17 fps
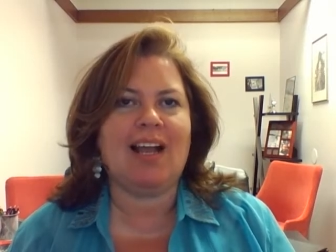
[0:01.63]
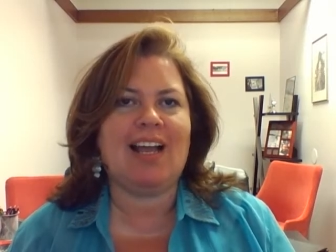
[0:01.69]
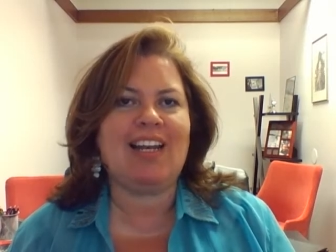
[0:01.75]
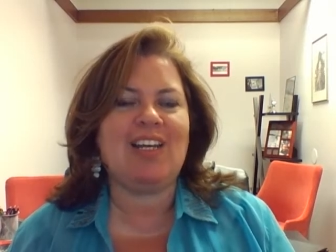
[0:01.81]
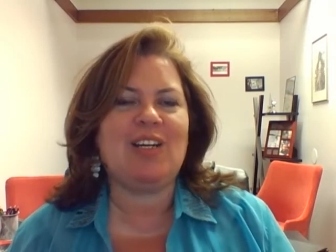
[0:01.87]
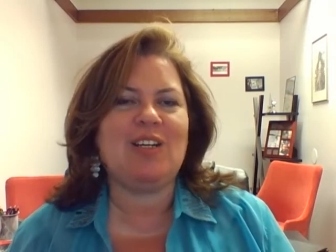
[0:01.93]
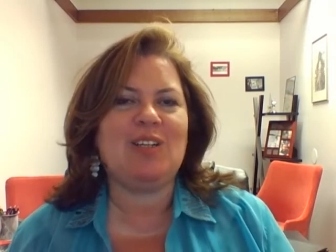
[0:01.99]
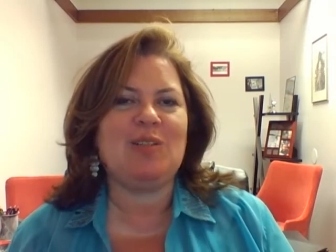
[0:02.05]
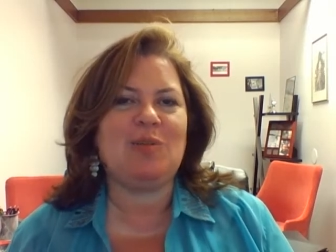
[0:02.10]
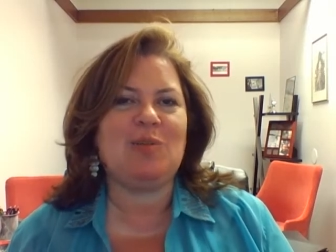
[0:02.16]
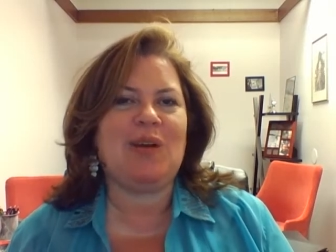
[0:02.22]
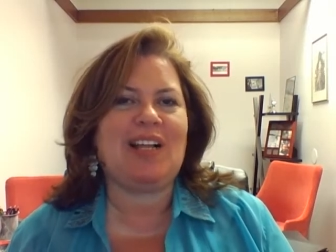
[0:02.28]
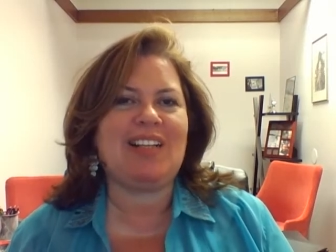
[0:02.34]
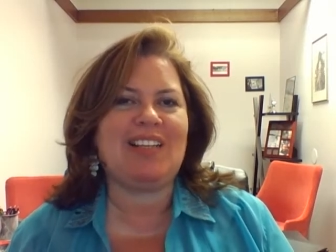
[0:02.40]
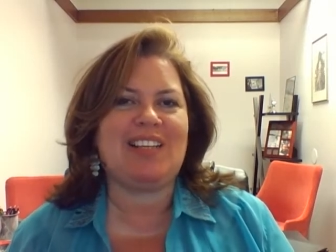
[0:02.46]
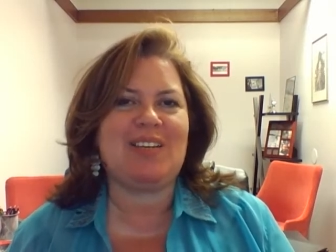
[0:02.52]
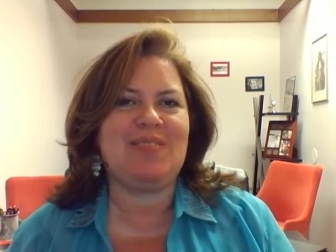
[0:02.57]
Hello,
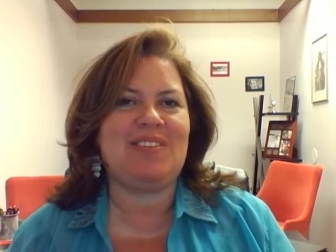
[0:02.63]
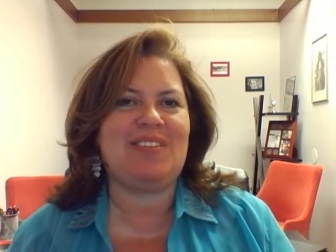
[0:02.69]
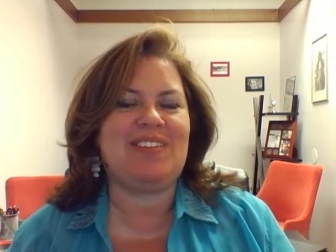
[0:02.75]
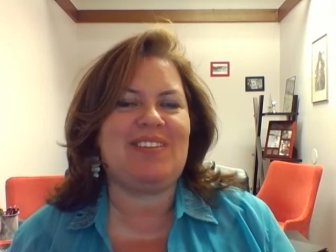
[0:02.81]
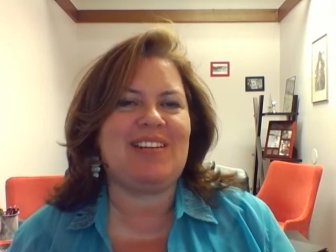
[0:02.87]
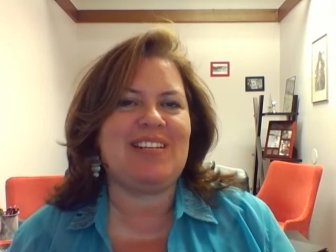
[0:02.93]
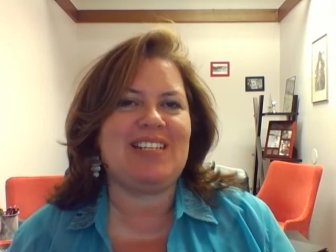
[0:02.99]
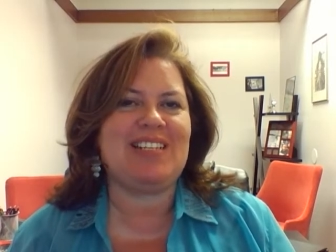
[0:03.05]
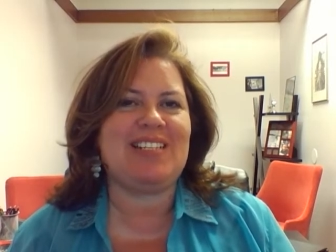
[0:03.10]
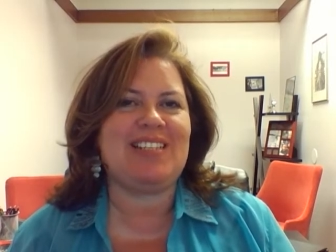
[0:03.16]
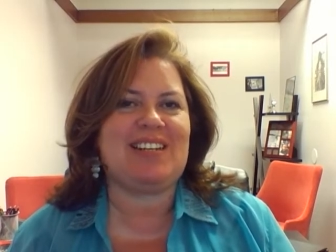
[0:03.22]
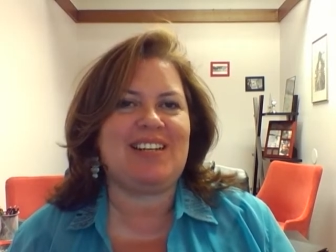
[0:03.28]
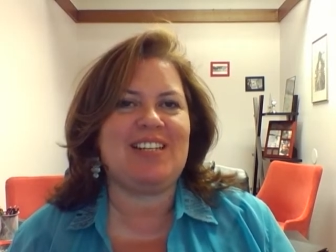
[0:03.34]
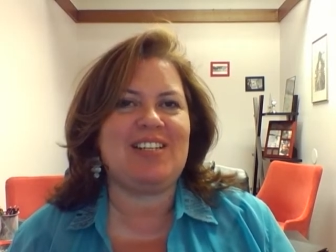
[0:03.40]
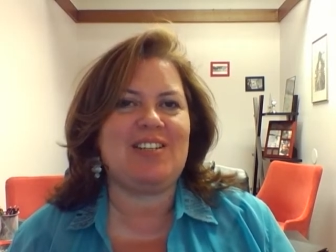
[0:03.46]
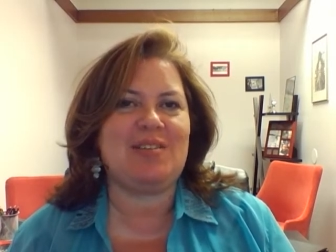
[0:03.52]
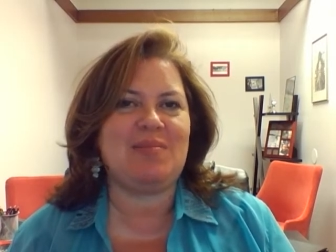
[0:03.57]
welcome to the
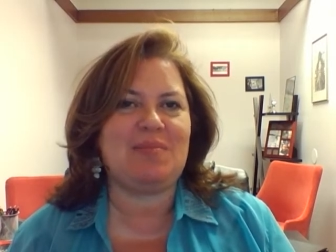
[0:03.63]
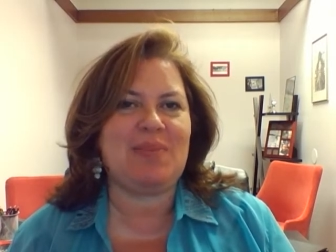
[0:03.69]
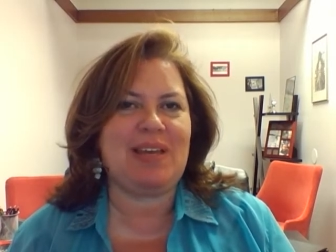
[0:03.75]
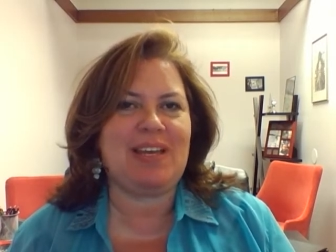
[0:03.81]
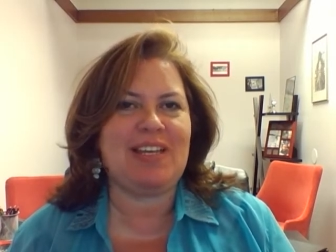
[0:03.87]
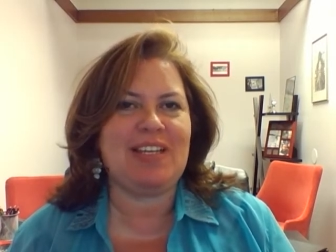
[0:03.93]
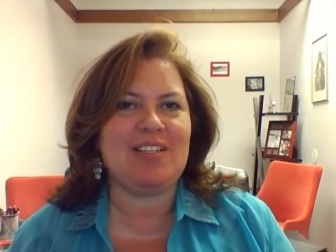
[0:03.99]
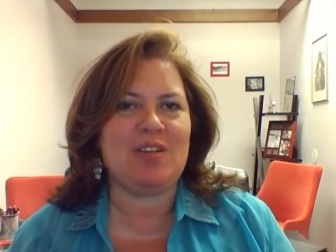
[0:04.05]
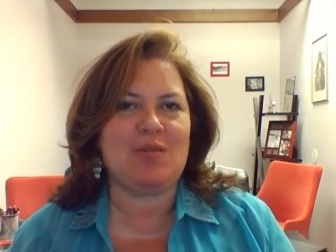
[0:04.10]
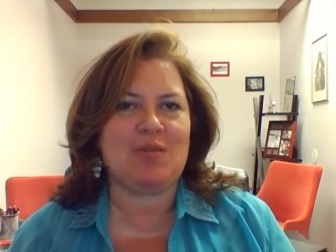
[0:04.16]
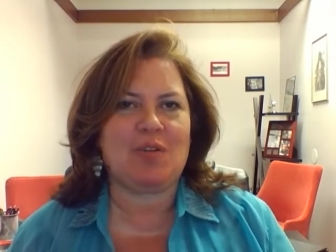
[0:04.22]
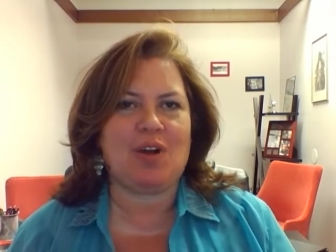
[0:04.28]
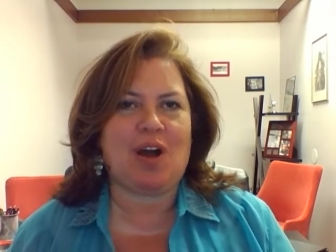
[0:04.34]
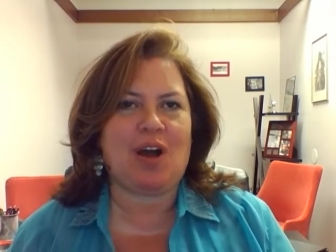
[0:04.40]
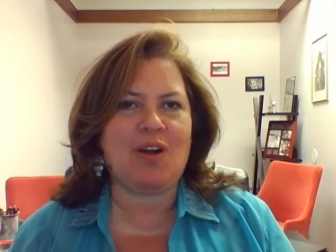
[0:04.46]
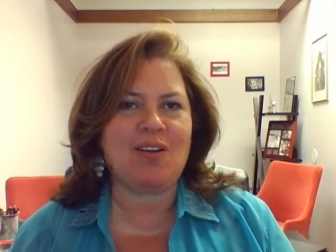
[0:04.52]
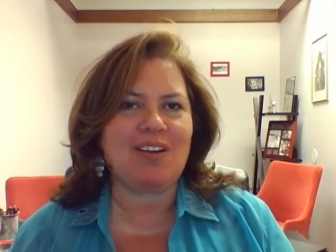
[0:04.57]
registration page of
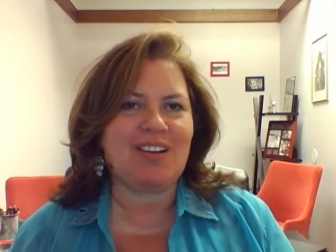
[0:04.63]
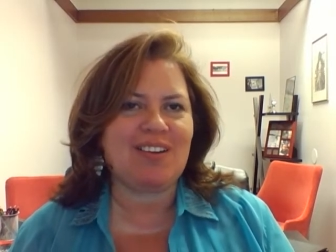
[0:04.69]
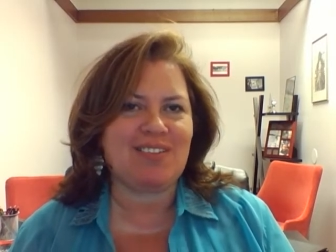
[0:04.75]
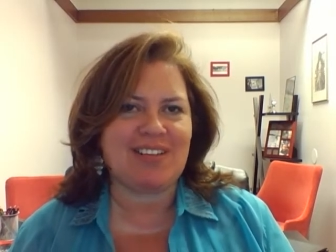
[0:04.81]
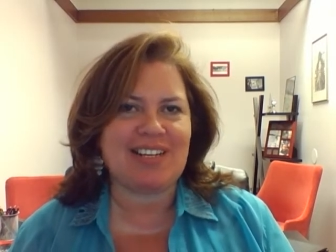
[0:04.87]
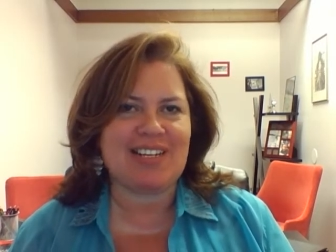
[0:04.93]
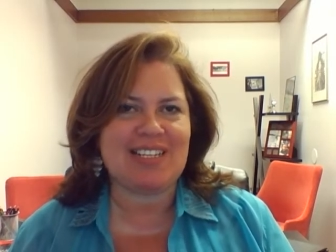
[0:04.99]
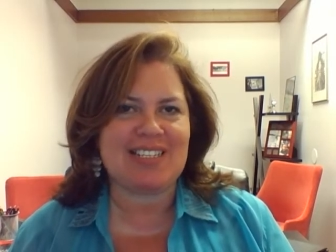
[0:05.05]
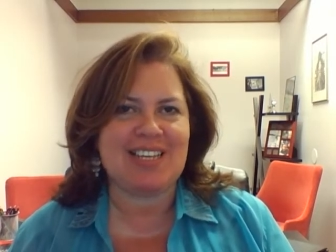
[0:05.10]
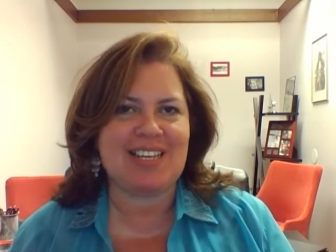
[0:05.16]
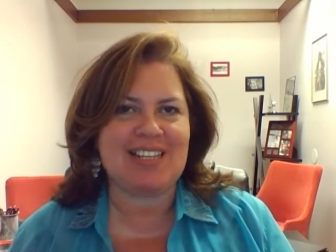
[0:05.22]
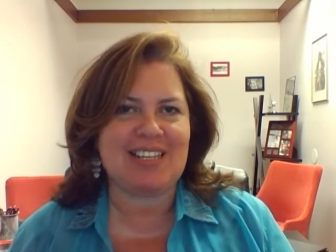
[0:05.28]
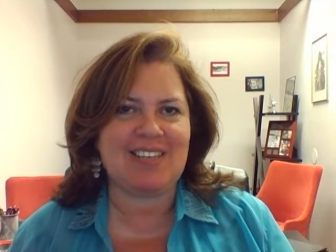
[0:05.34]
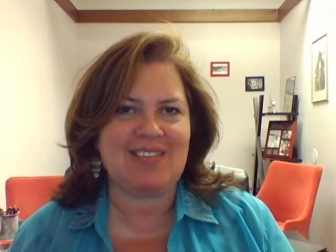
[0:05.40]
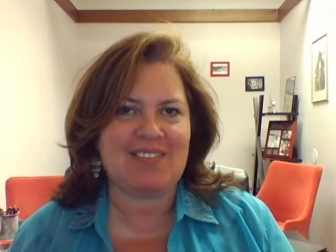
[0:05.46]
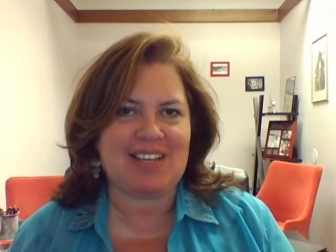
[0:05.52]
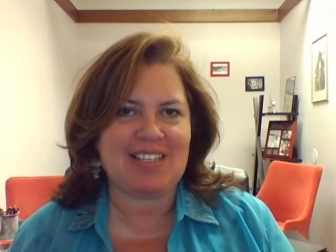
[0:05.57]
Conquer Real Estate
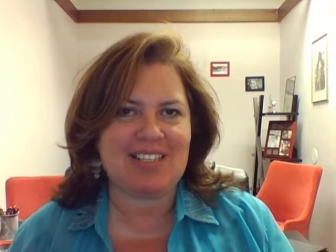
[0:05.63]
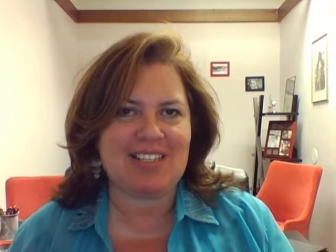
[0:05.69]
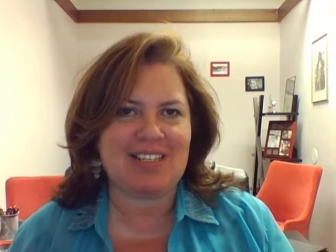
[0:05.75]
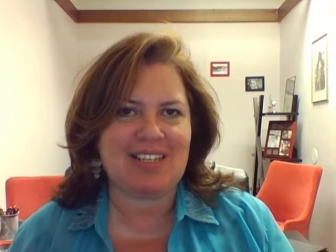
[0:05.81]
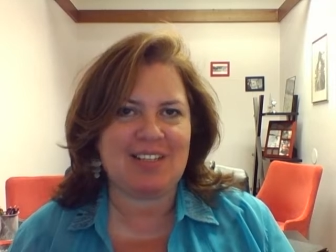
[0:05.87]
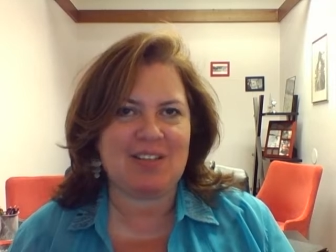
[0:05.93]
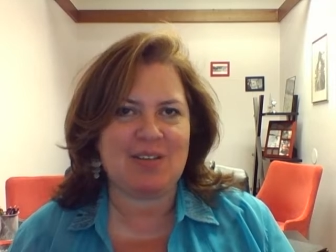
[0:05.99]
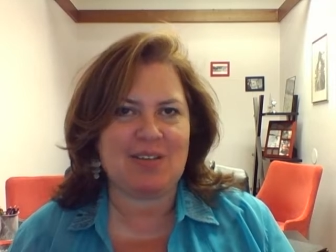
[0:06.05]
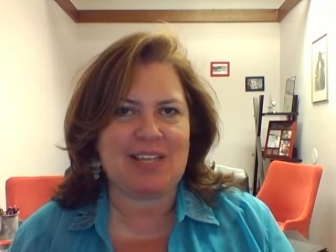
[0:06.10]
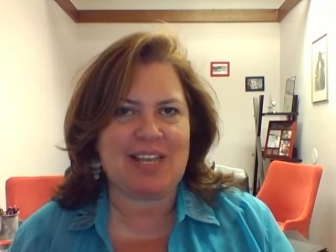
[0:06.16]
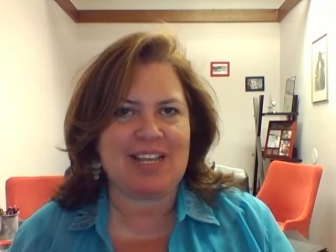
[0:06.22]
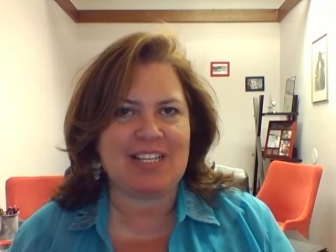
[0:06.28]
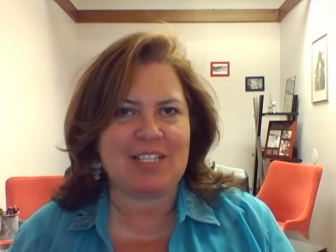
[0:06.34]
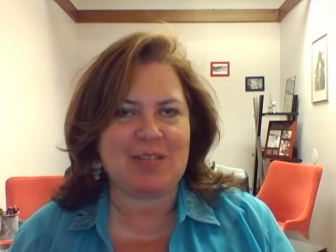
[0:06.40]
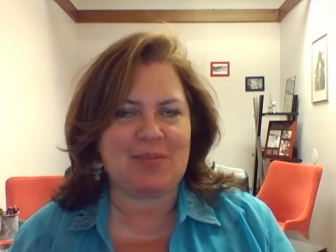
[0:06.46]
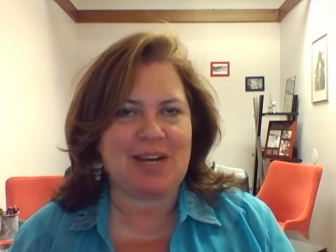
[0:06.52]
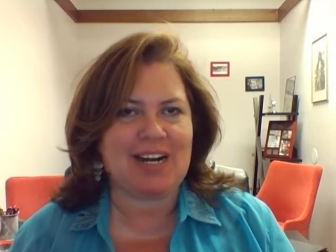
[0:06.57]
Investing in
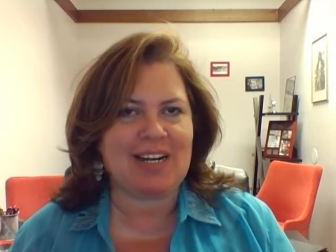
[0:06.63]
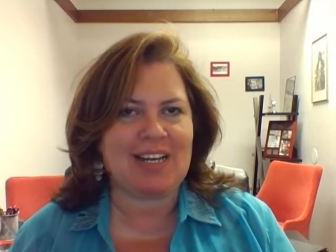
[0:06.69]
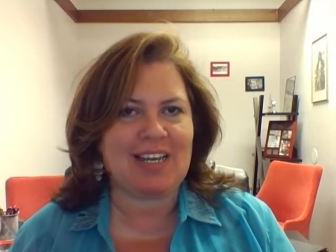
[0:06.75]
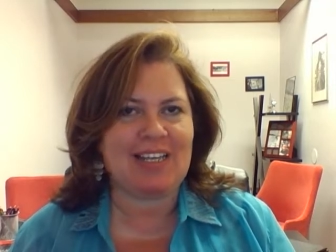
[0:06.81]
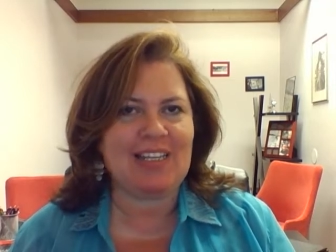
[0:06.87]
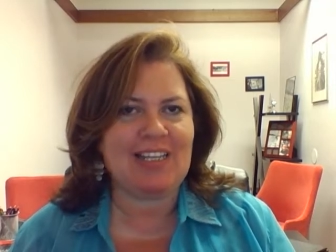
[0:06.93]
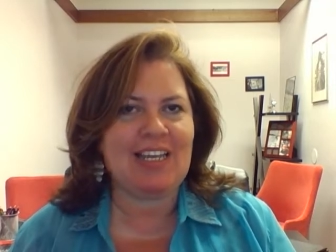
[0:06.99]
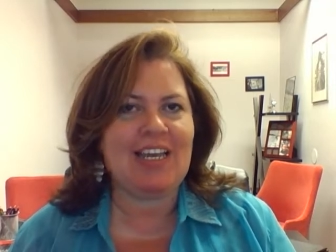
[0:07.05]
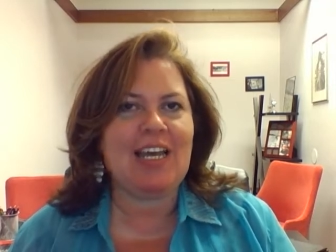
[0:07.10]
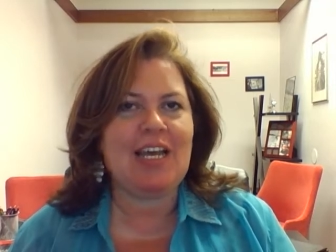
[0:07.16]
today's market.